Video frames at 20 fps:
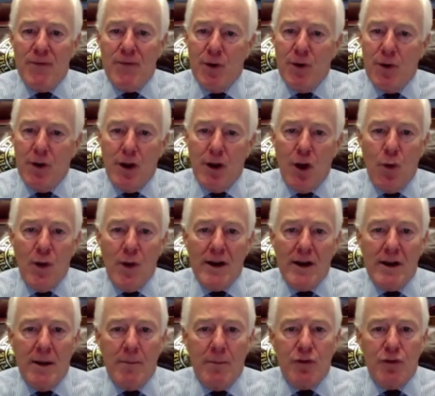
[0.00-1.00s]
if you're a
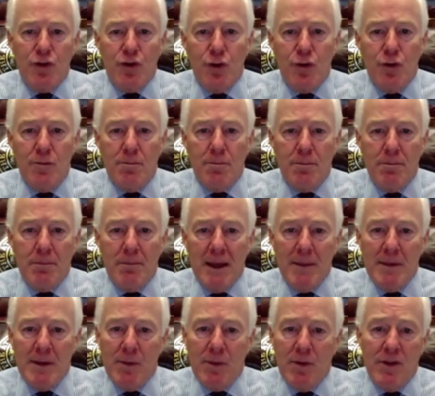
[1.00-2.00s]
low-income student,
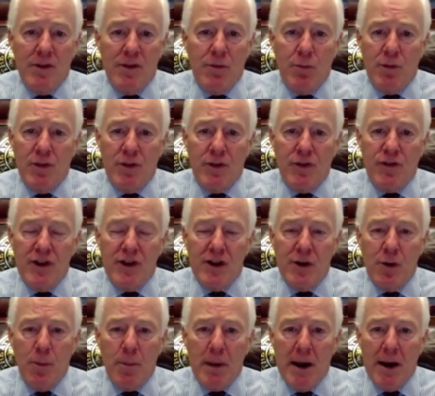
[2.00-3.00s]
maybe with, with a
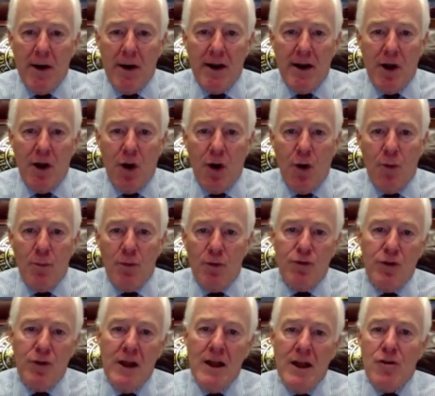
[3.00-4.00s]
single parent at home
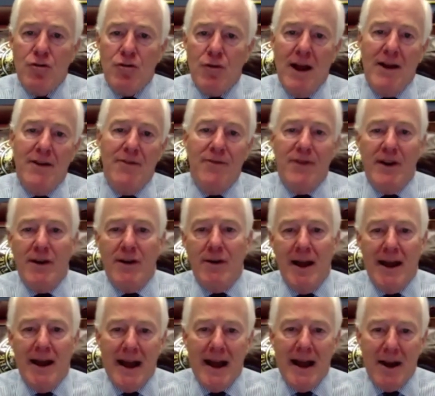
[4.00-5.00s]
who's trying to figure
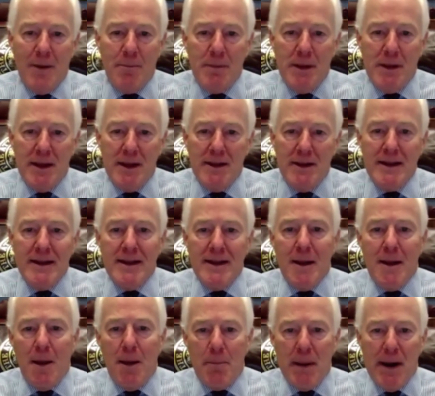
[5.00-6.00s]
out how to be
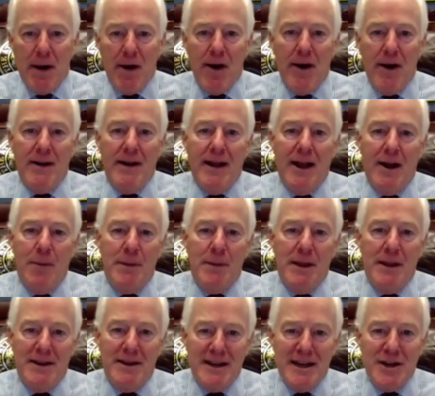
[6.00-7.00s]
a, a parent, how to be
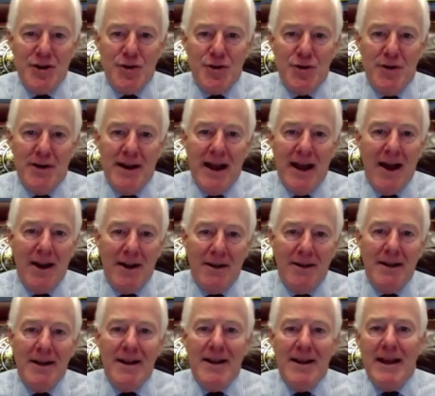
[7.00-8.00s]
a teacher, and how
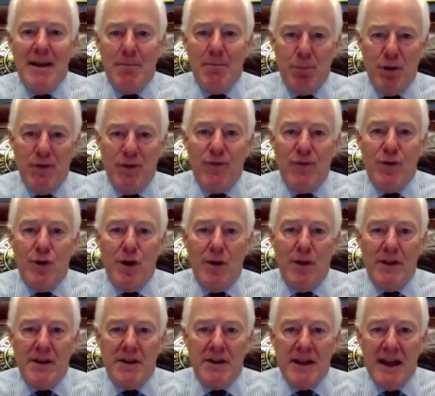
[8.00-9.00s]
to put food on
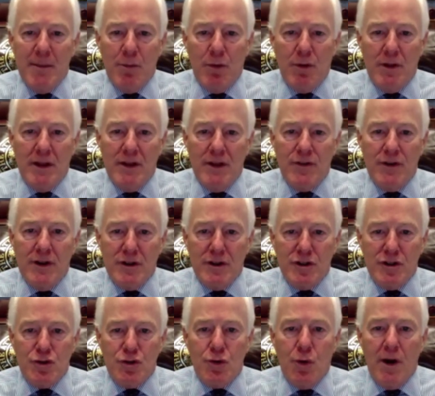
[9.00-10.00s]
the table, it's an
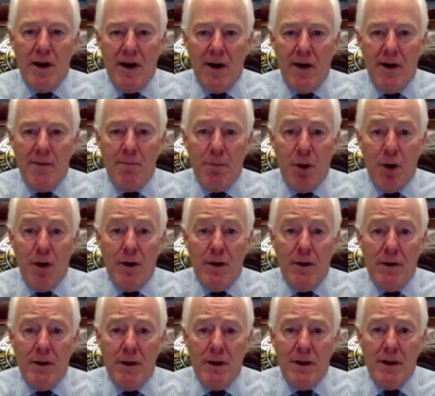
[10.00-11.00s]
extraordinary
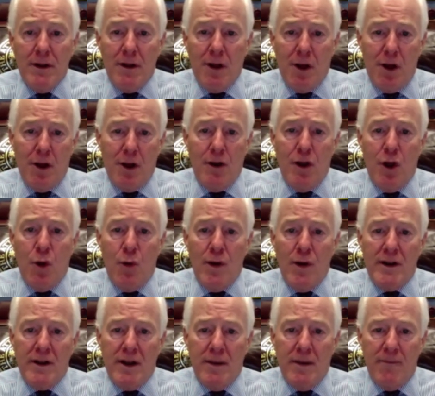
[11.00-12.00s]
burden on
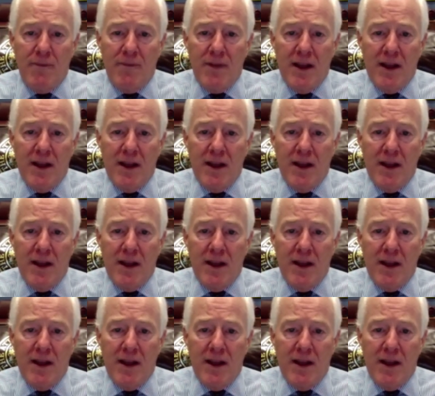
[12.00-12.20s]
low-income